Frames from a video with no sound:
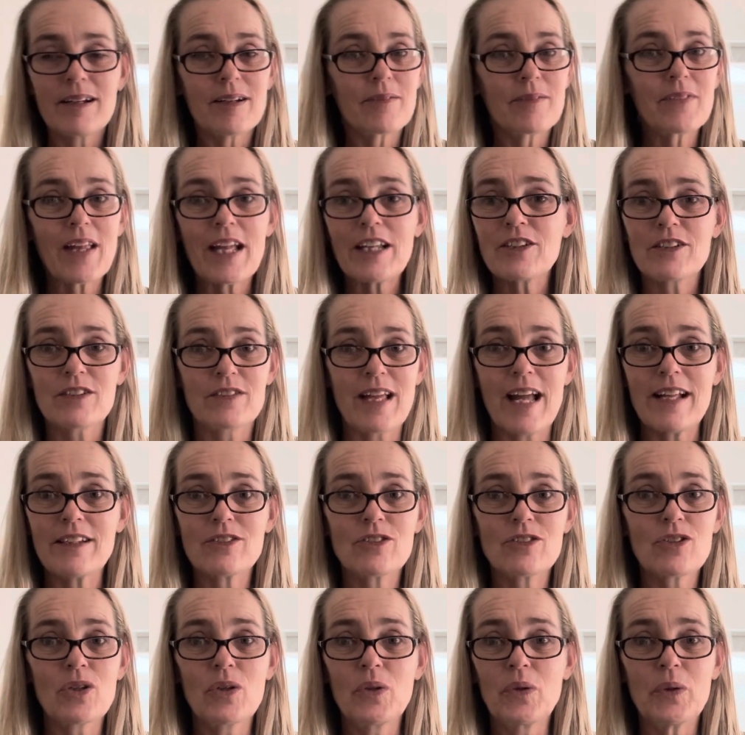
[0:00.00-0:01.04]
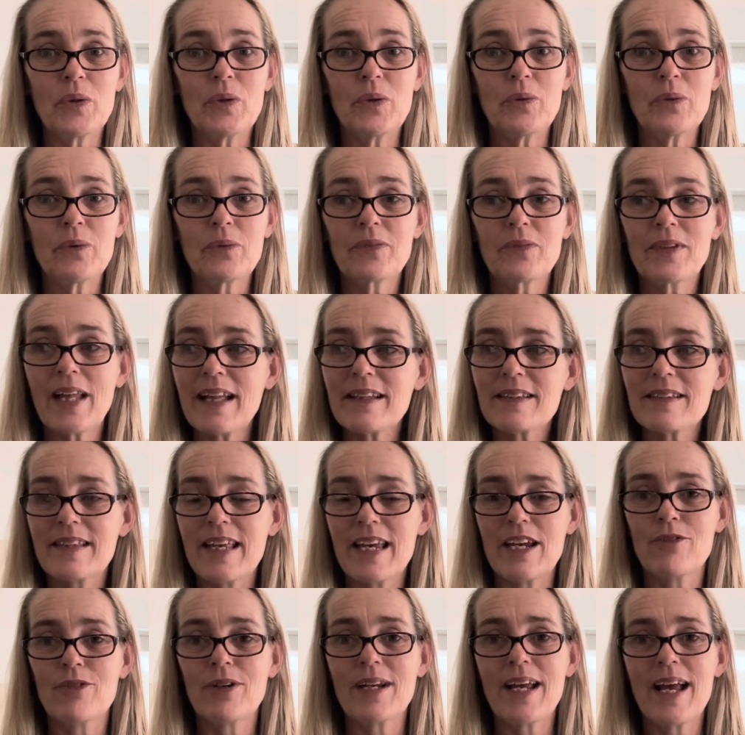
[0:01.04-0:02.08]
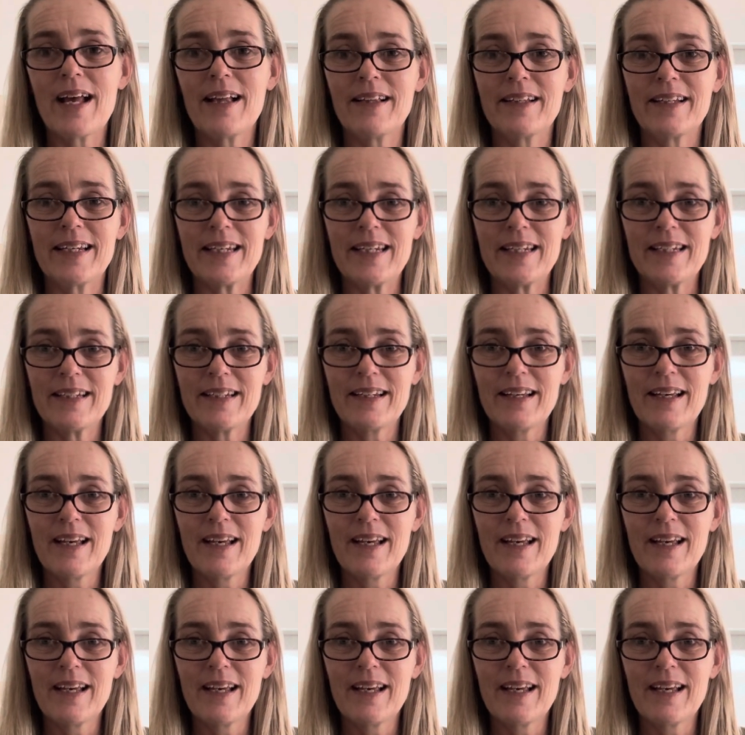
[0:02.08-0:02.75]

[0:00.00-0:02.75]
That's cool. That's their reality.